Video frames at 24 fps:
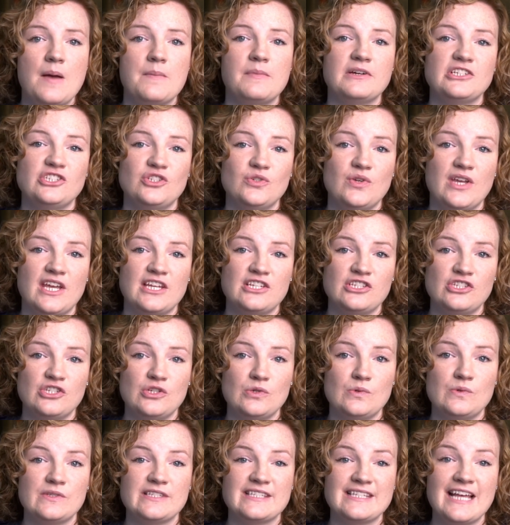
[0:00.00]
but you can
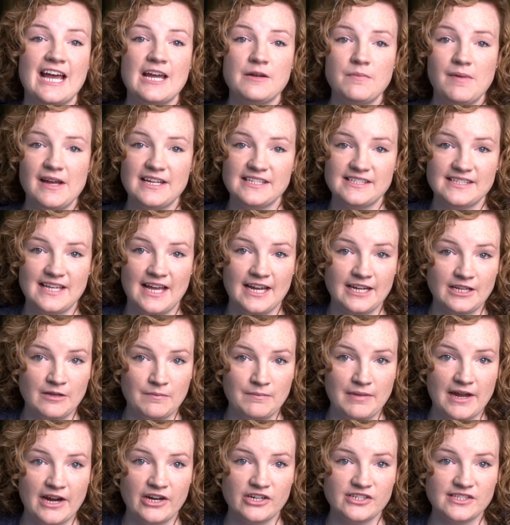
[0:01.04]
do side-by-side
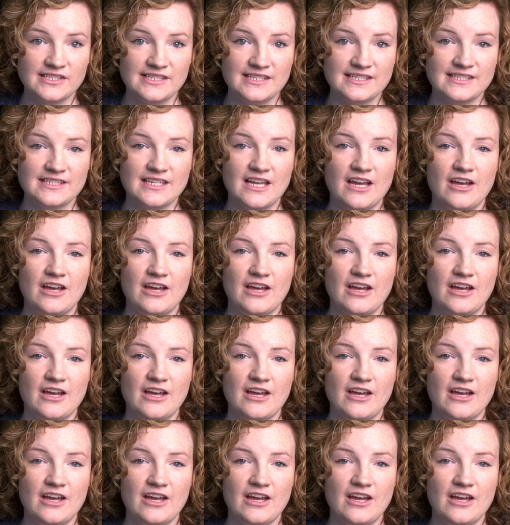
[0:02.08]
comparisons